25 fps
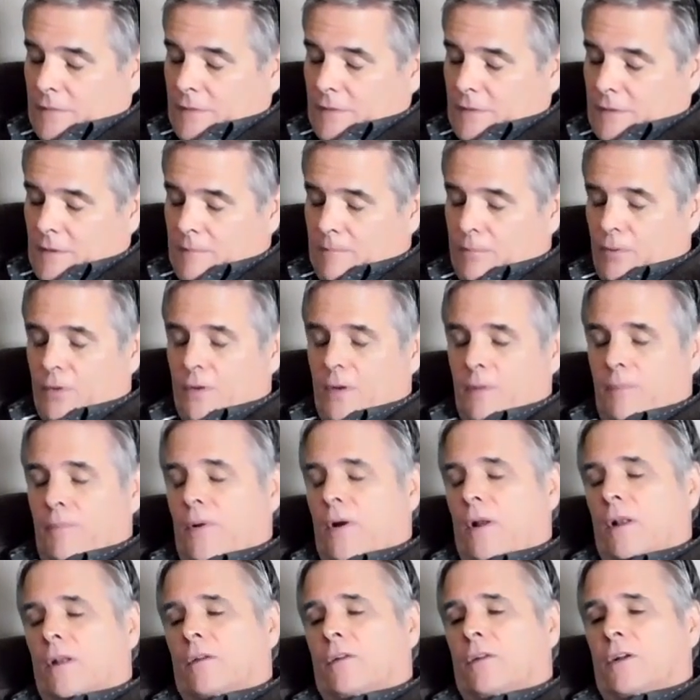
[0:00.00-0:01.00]
Alberta
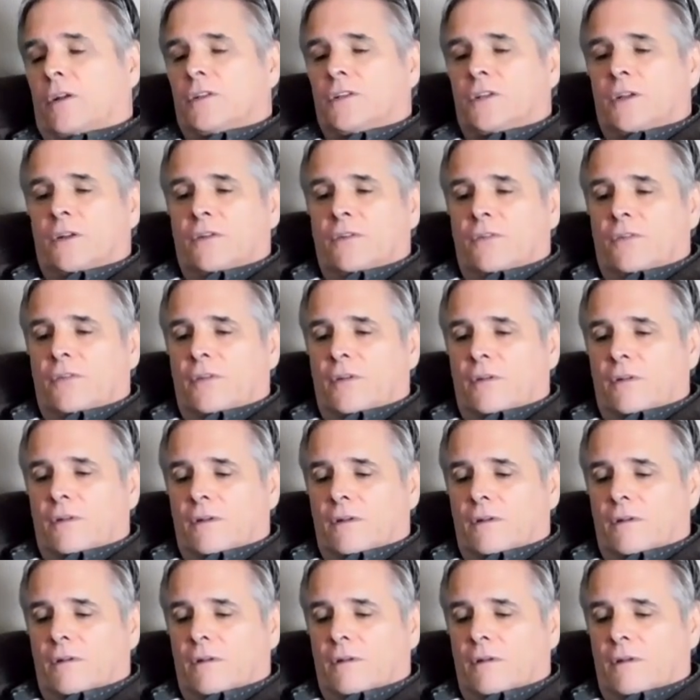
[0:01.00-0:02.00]
politicians
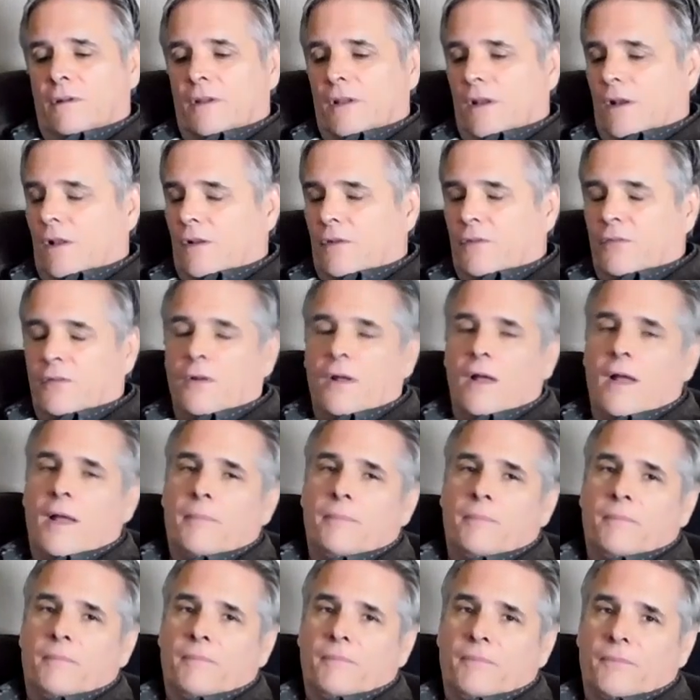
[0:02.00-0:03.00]
cannot
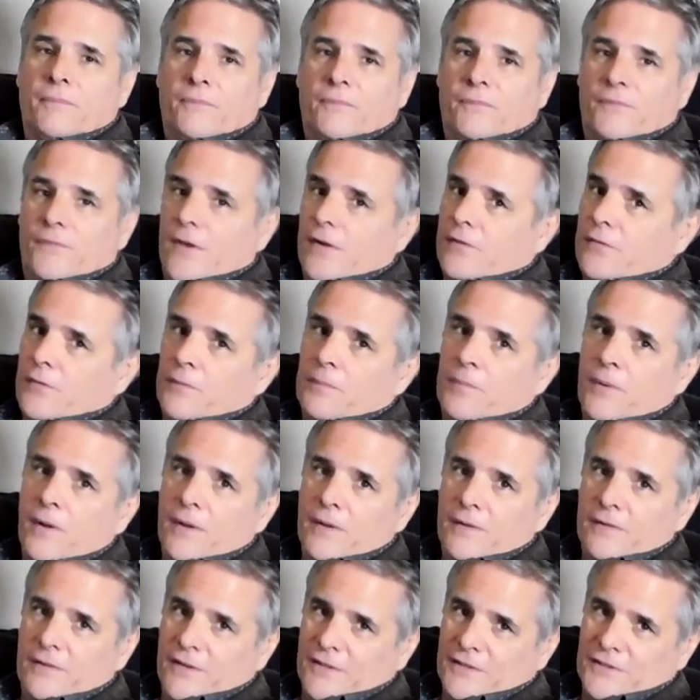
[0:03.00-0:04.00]
stop federal
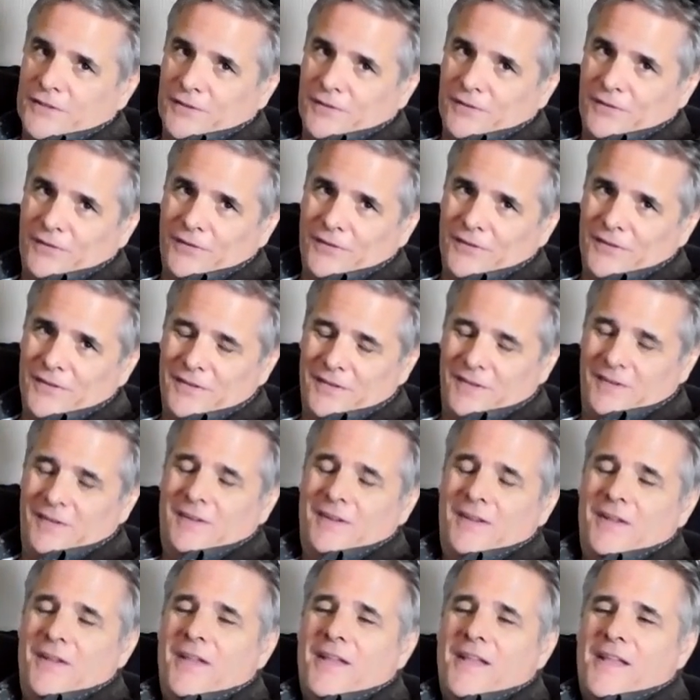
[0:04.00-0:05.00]
politicians.
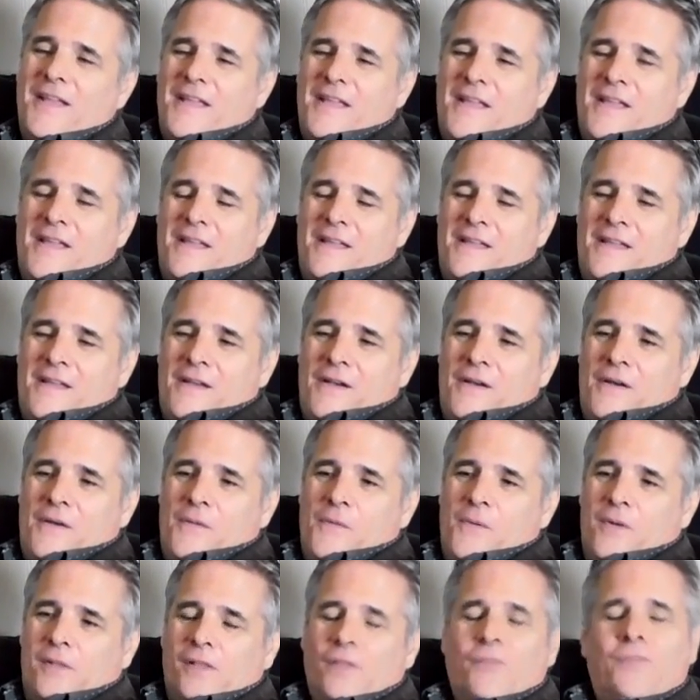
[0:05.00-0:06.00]

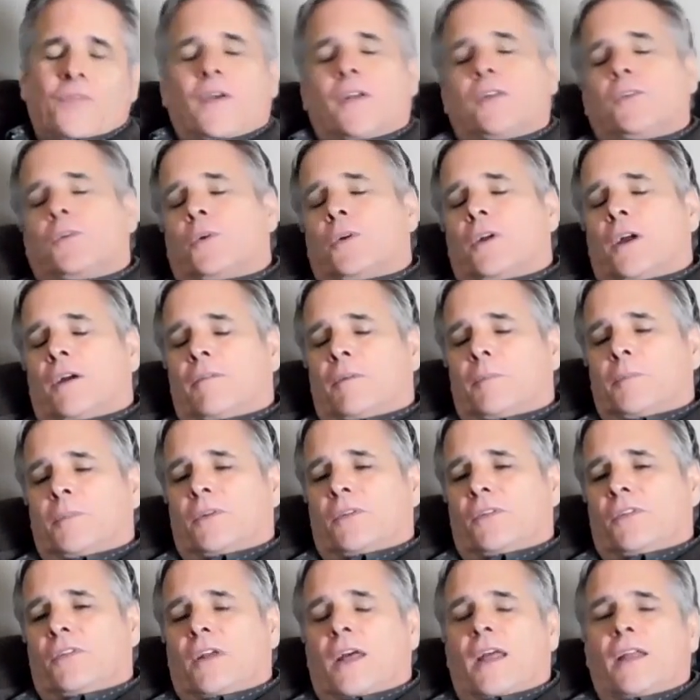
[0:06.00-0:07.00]
What the federal government
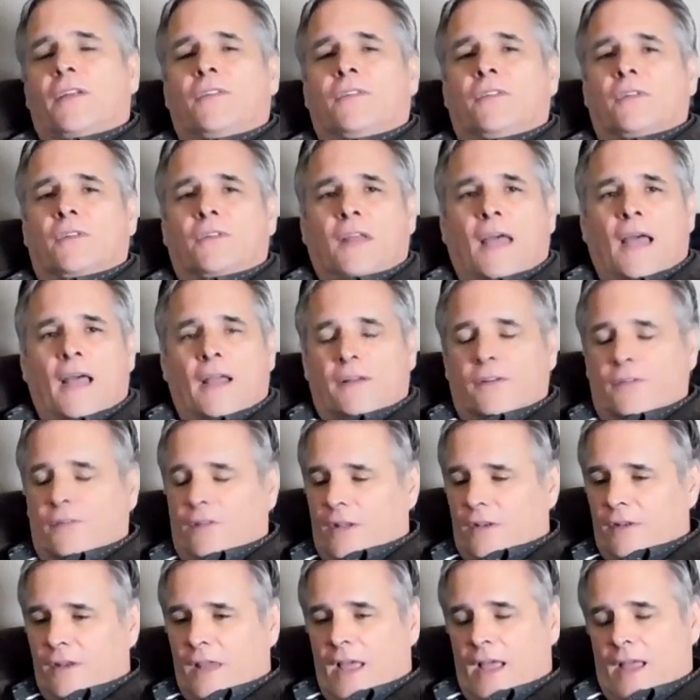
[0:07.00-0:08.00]
decides to tax,
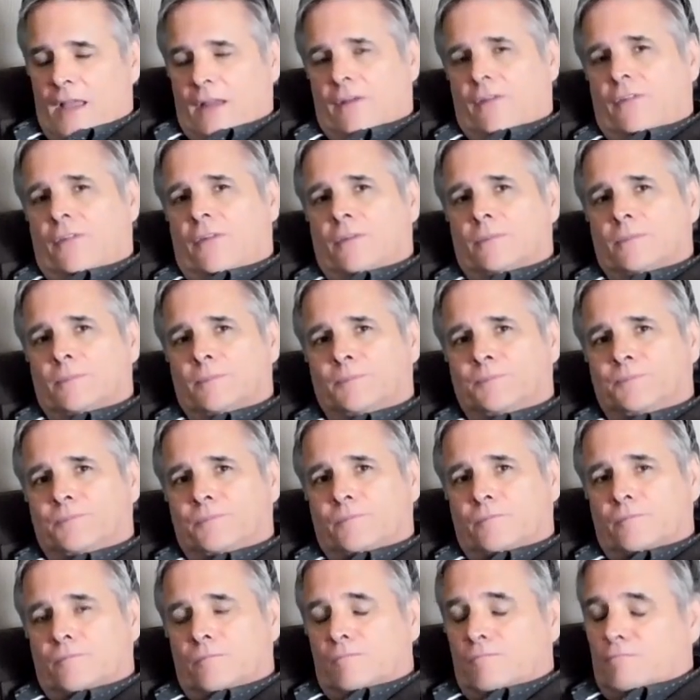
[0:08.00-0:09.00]
they tax.
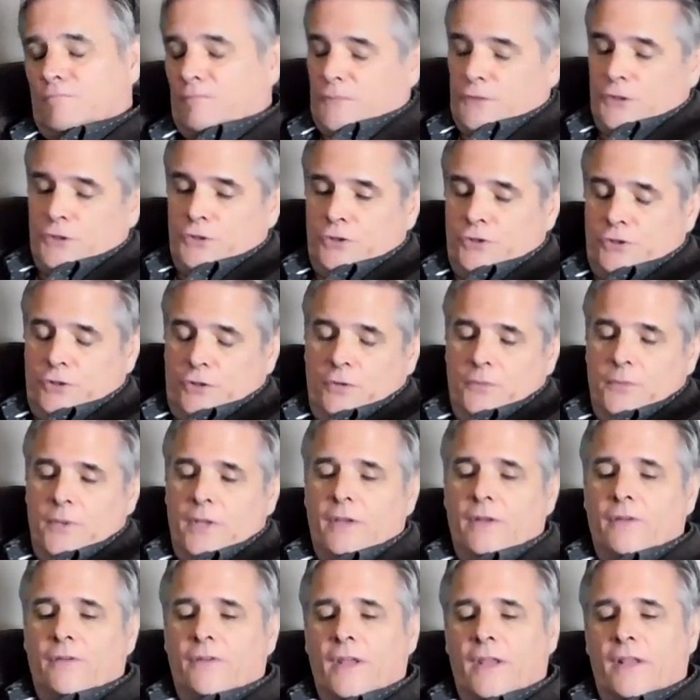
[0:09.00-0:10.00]
Sure, we
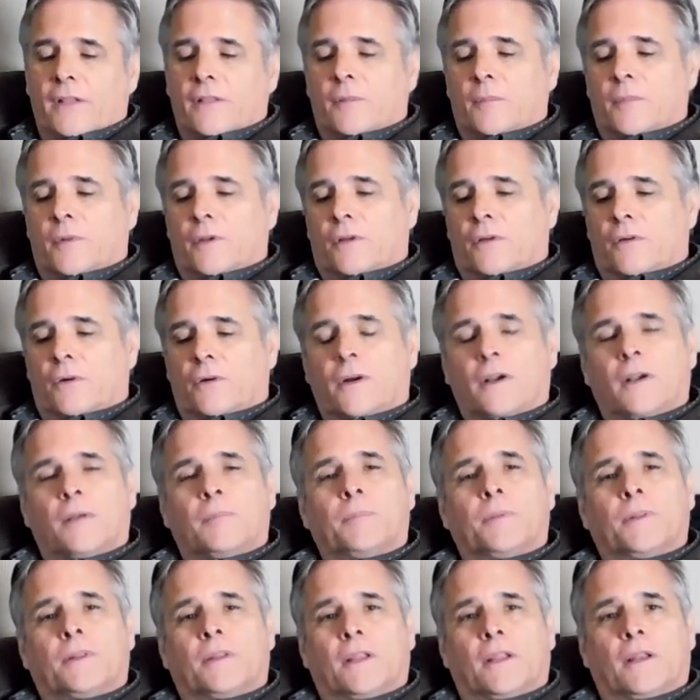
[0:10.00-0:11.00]
can take them to court,
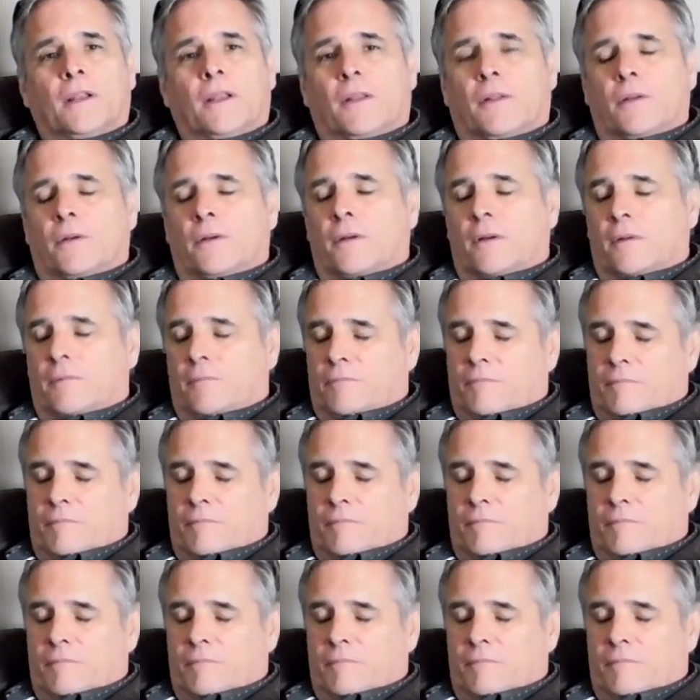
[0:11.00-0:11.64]
but then other